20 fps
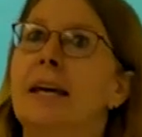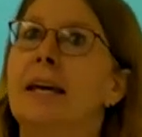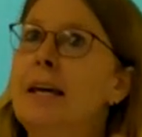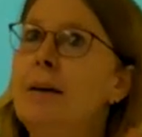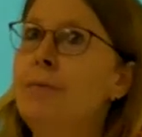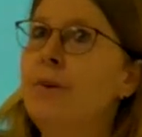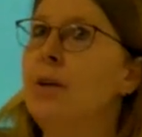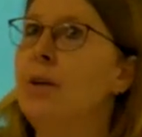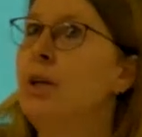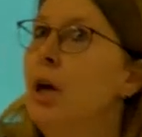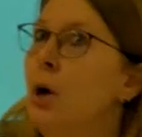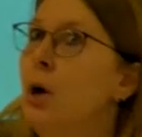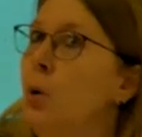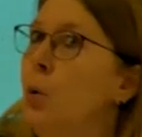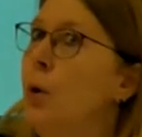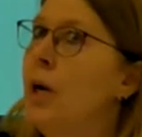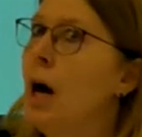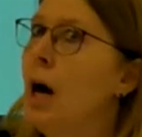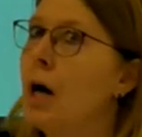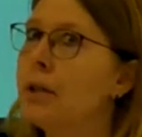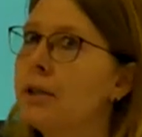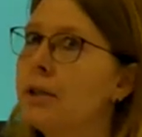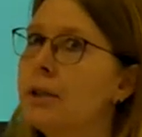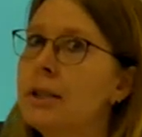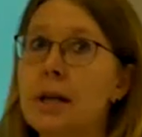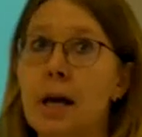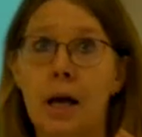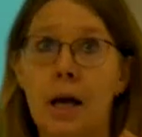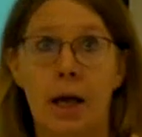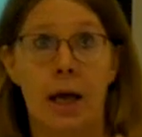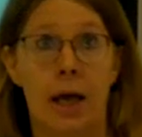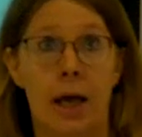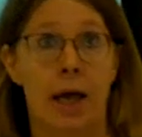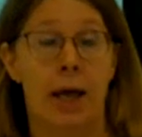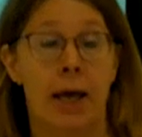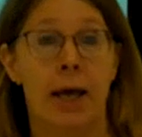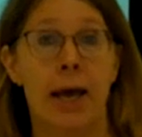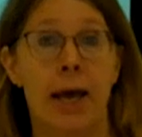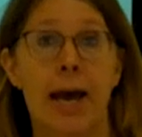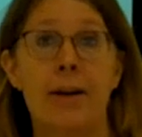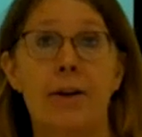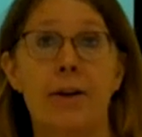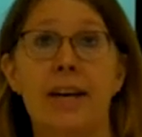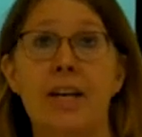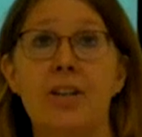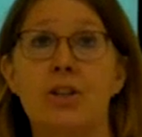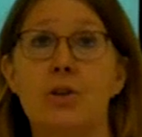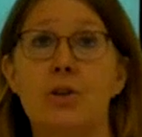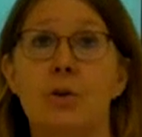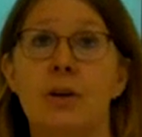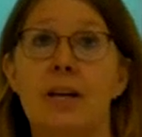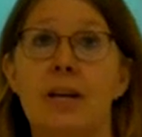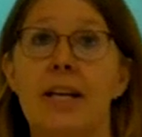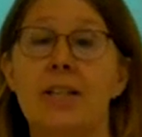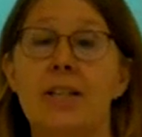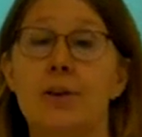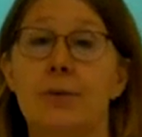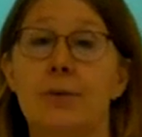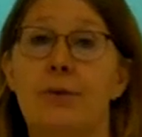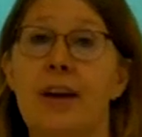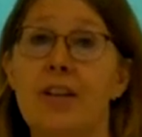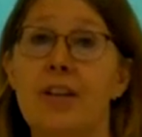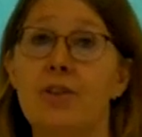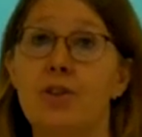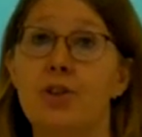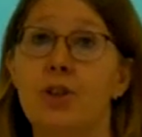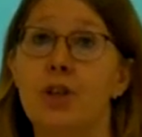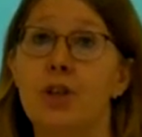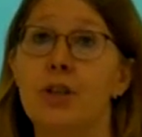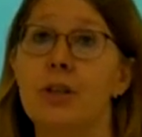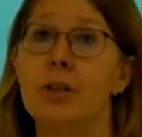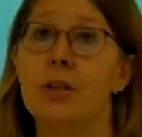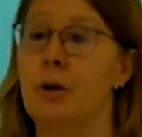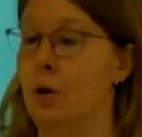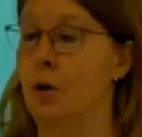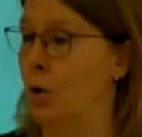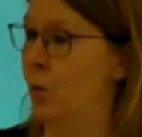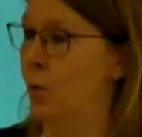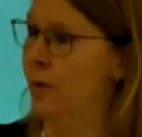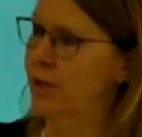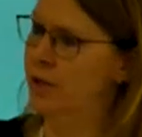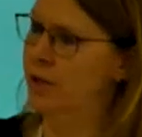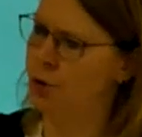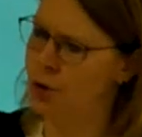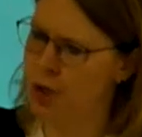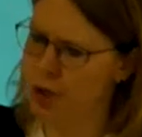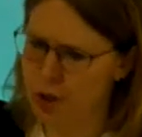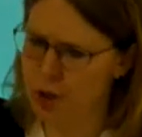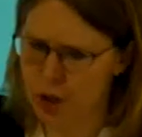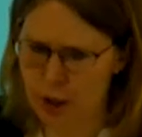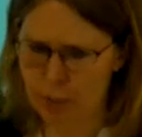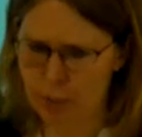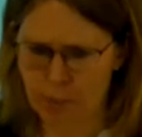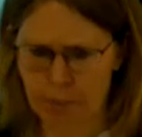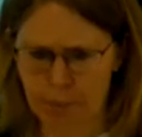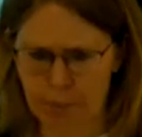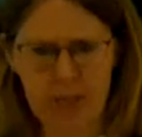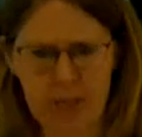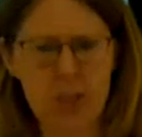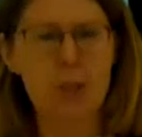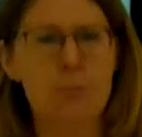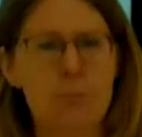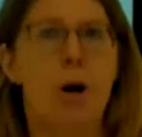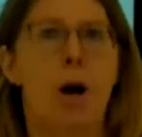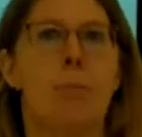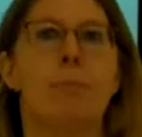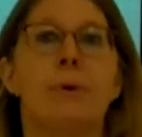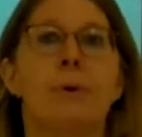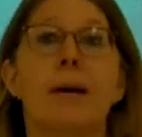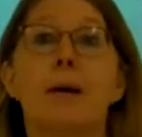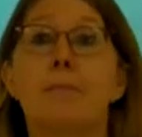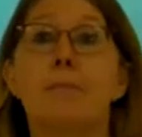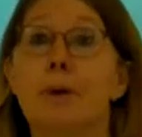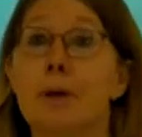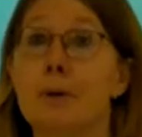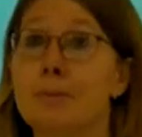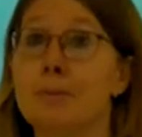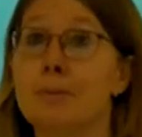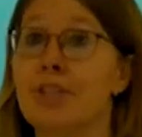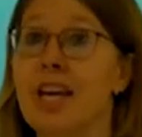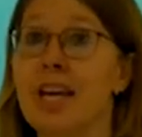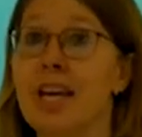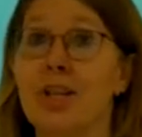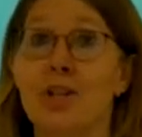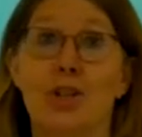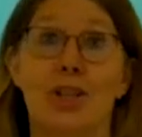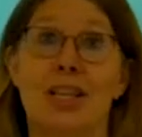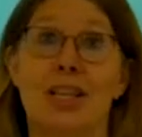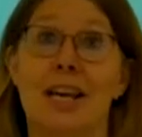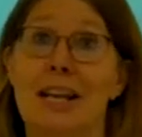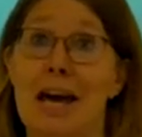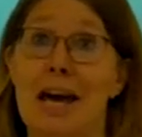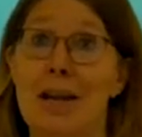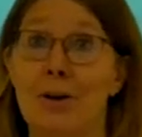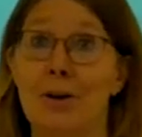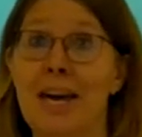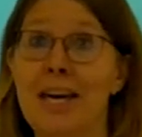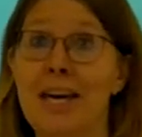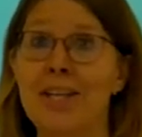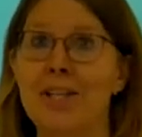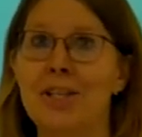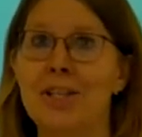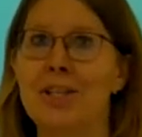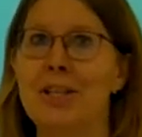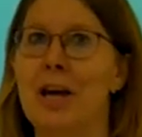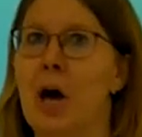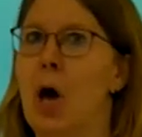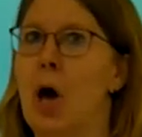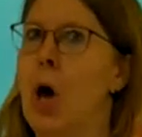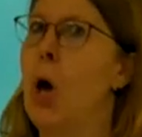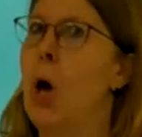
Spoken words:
If you know another educational intervention with such a bottom-up implementation in education,